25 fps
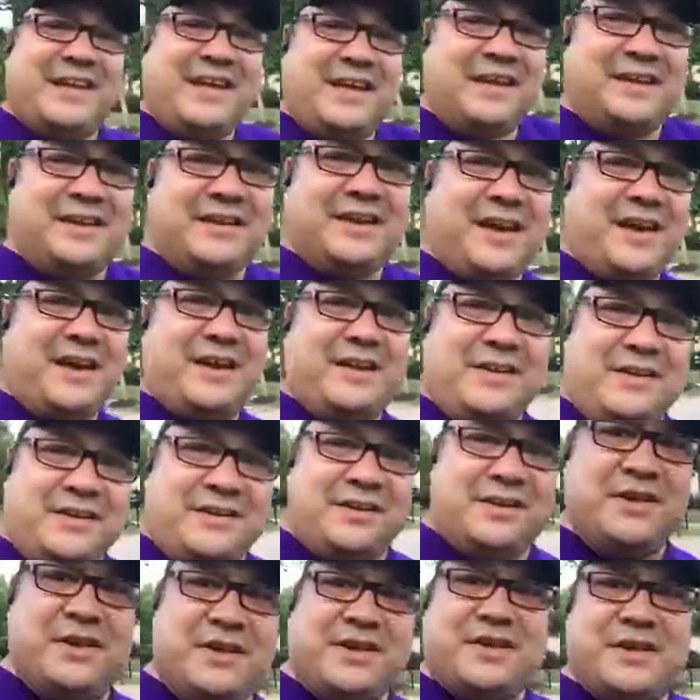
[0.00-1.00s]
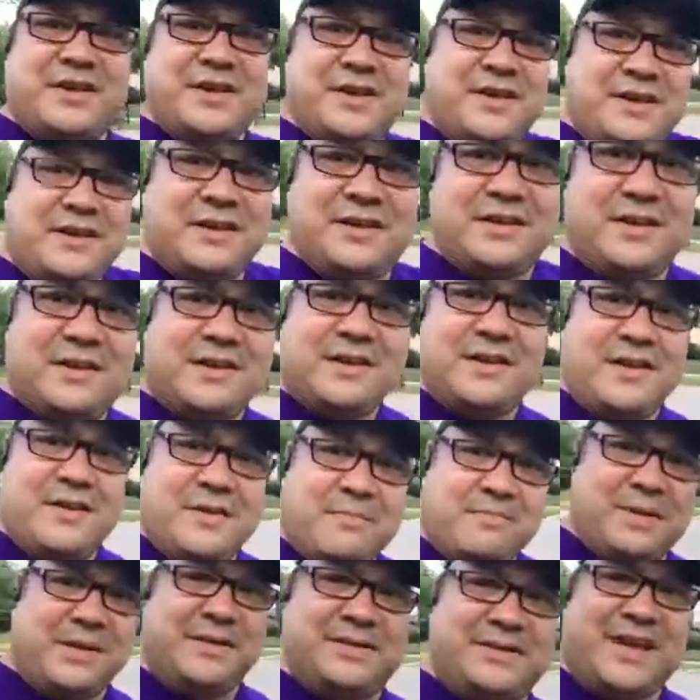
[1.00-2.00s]
And uh,
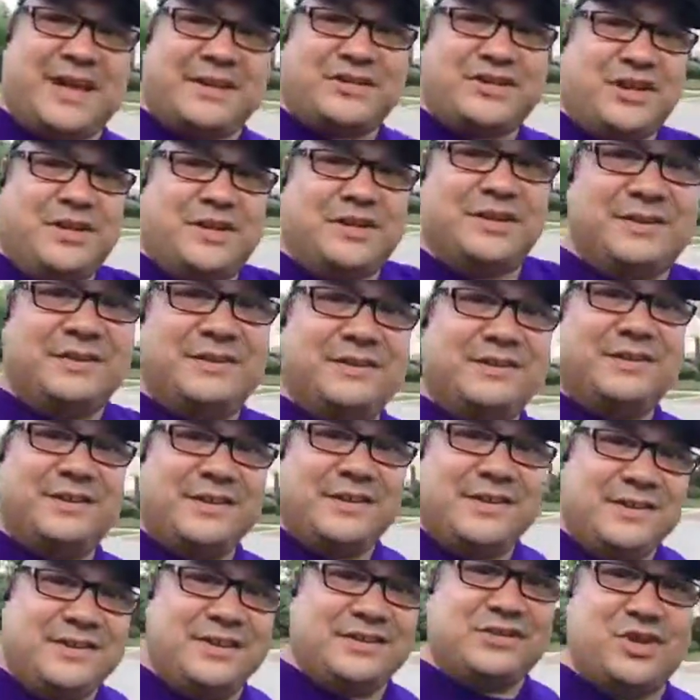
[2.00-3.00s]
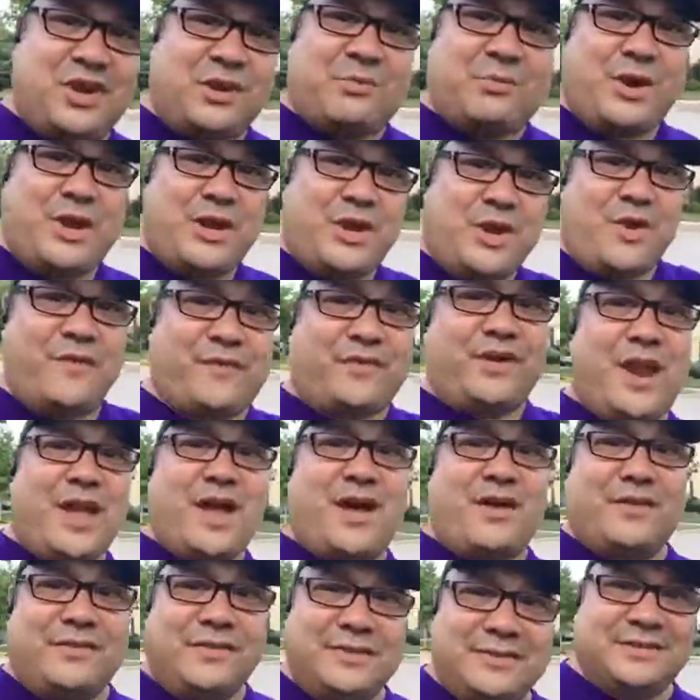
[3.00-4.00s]
peace at you. Sean Brady over and
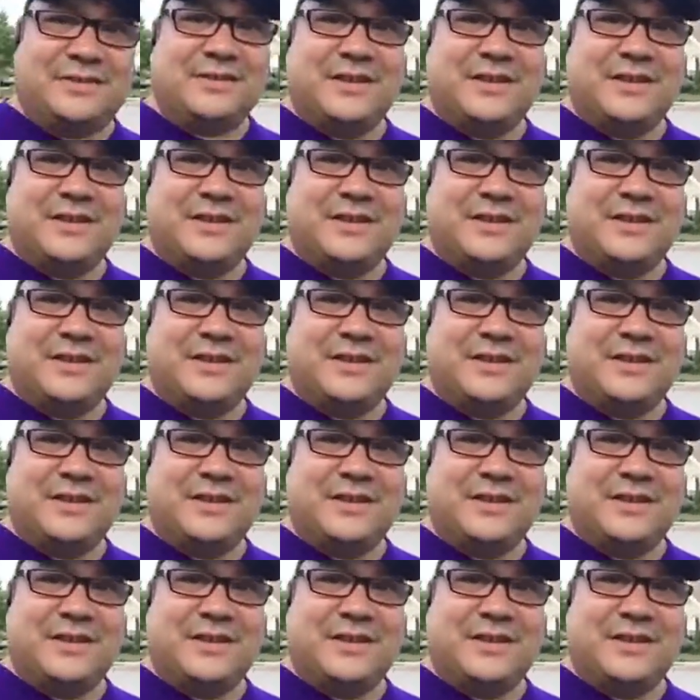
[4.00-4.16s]
out.